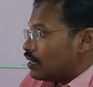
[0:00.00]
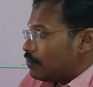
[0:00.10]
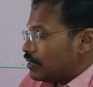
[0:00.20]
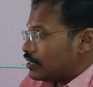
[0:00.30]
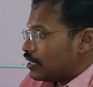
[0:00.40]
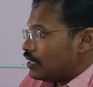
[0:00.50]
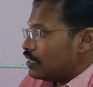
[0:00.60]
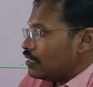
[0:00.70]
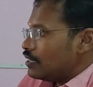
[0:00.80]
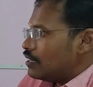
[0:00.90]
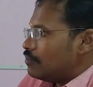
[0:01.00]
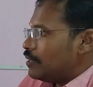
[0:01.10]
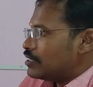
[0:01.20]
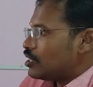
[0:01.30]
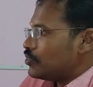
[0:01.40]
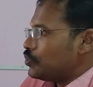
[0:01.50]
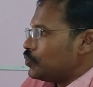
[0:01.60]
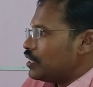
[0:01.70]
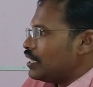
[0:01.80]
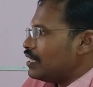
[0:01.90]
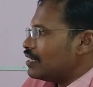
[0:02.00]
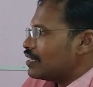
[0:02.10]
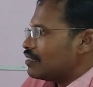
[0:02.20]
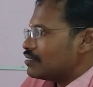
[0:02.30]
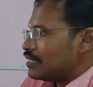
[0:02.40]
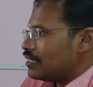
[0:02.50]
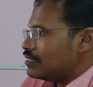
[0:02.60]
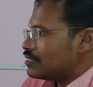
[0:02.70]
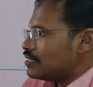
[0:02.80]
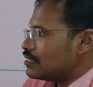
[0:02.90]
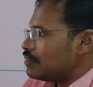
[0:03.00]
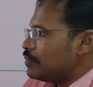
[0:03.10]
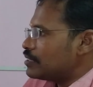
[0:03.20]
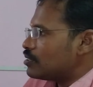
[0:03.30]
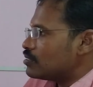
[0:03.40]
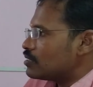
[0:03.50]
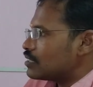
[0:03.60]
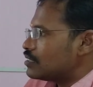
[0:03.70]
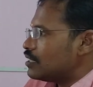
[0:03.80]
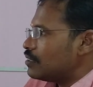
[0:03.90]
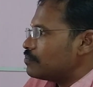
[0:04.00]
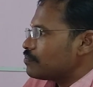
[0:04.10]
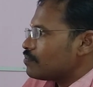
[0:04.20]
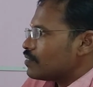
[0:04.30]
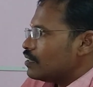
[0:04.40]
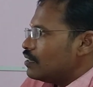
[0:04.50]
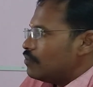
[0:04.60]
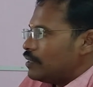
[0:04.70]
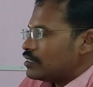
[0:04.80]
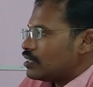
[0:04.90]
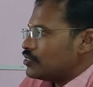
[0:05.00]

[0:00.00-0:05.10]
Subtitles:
basically based on duty, center distance, and based on structure. Based on